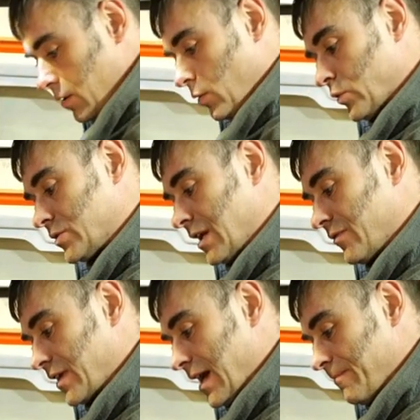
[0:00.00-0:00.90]
All
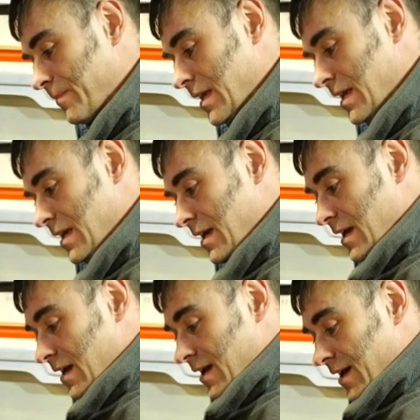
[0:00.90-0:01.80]
safe again.
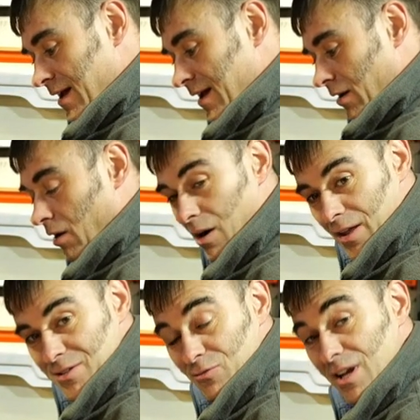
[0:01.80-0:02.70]
Oh,
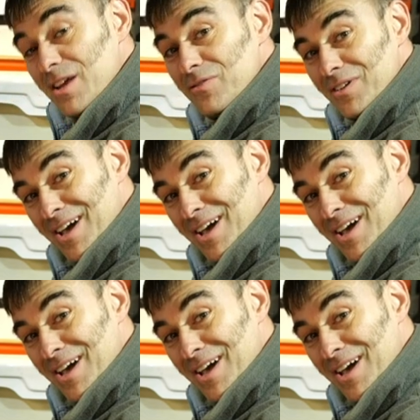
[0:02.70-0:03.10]
that's a relief.